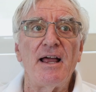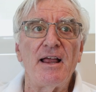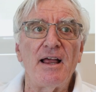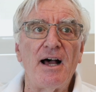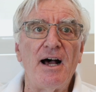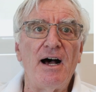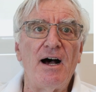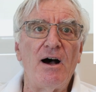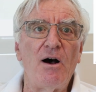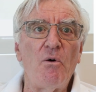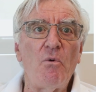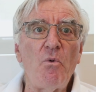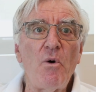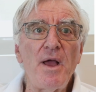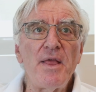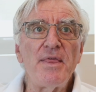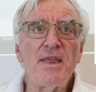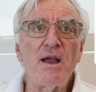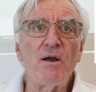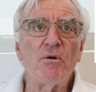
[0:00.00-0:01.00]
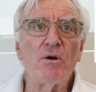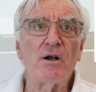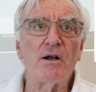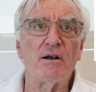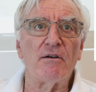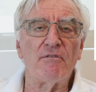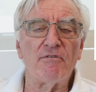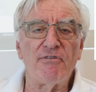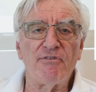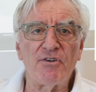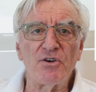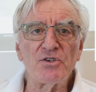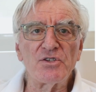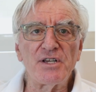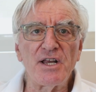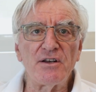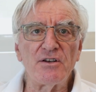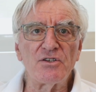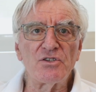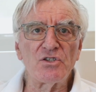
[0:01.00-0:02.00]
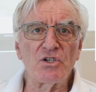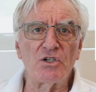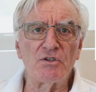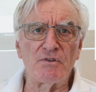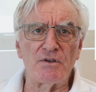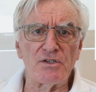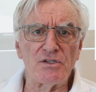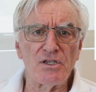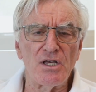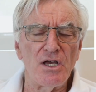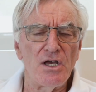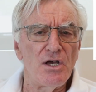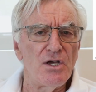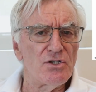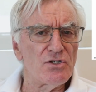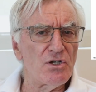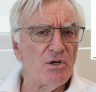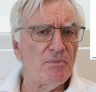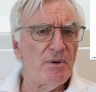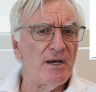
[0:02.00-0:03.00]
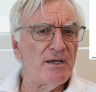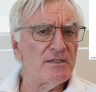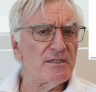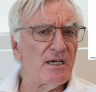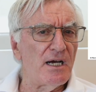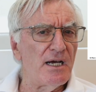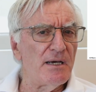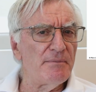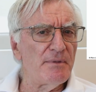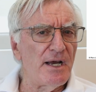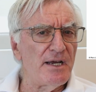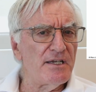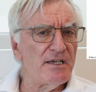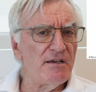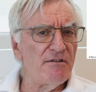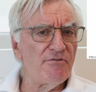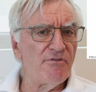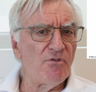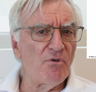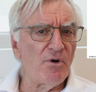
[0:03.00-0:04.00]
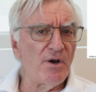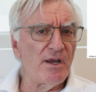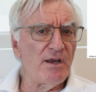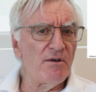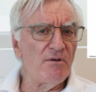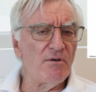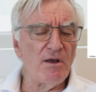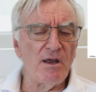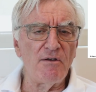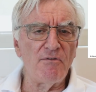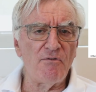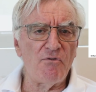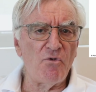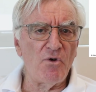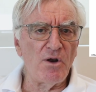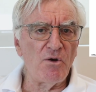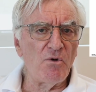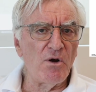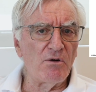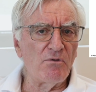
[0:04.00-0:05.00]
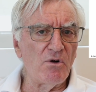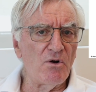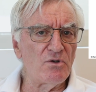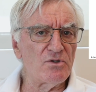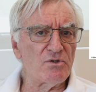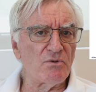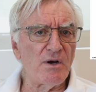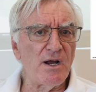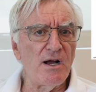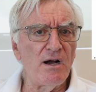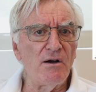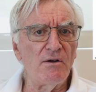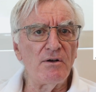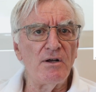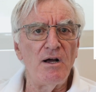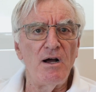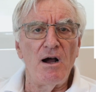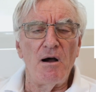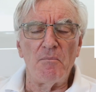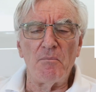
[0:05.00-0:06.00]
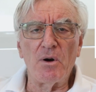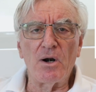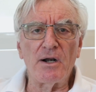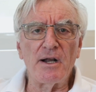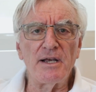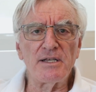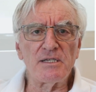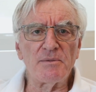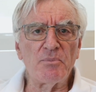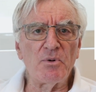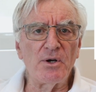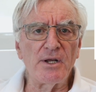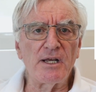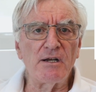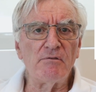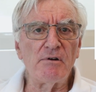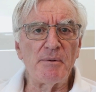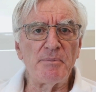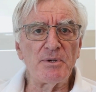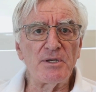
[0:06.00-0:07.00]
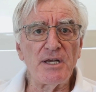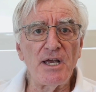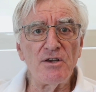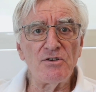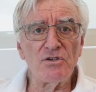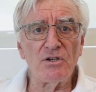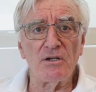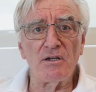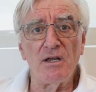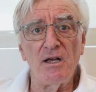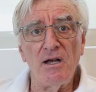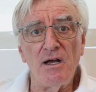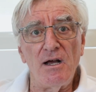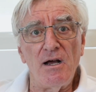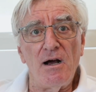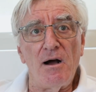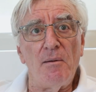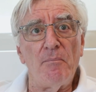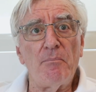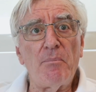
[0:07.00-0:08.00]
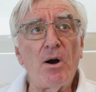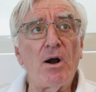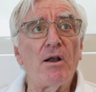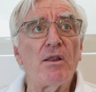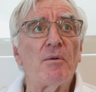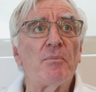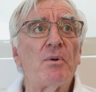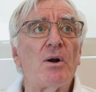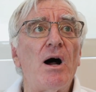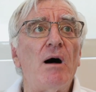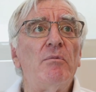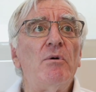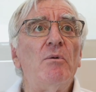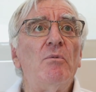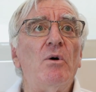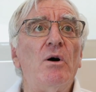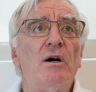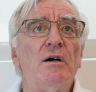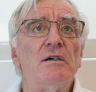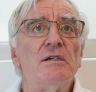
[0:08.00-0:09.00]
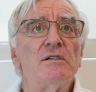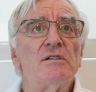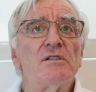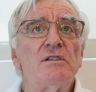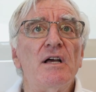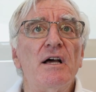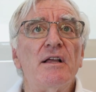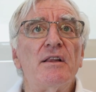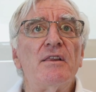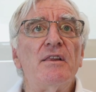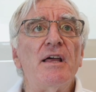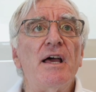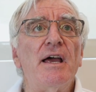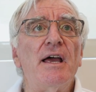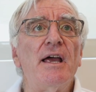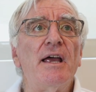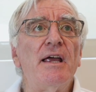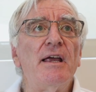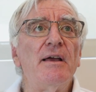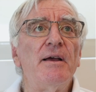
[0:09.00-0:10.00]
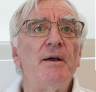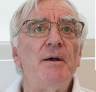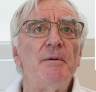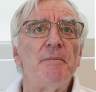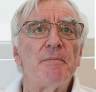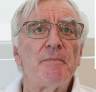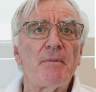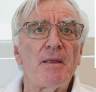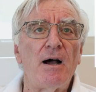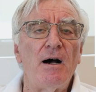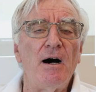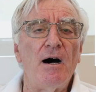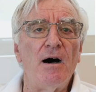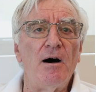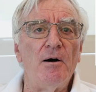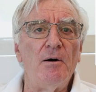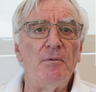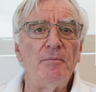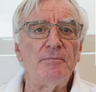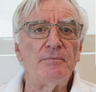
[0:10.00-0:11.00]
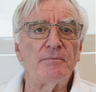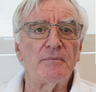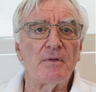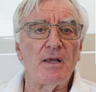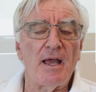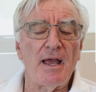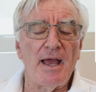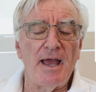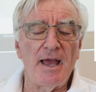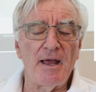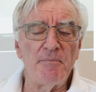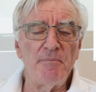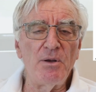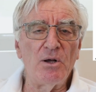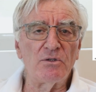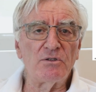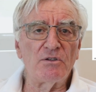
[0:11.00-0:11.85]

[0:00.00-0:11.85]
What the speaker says: when they were first entered service. So by the time 1940 and 41 rolls around, Martin has a pretty good reputation. Part of the problem was that they had